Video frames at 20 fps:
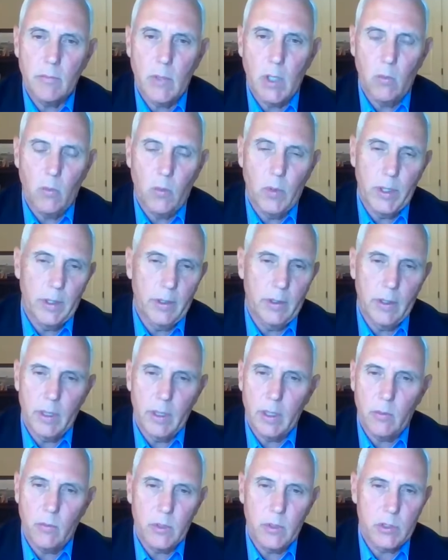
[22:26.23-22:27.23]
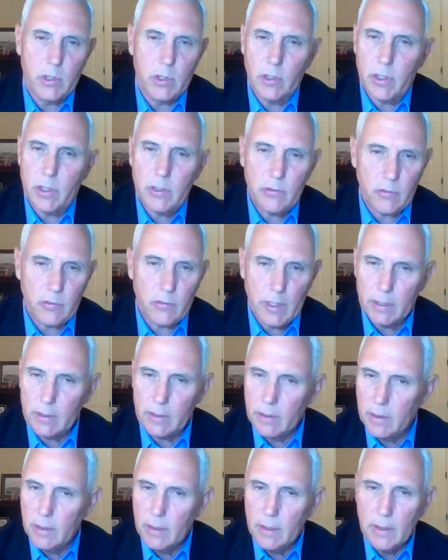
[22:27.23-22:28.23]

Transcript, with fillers: But when uh, when Turkey sent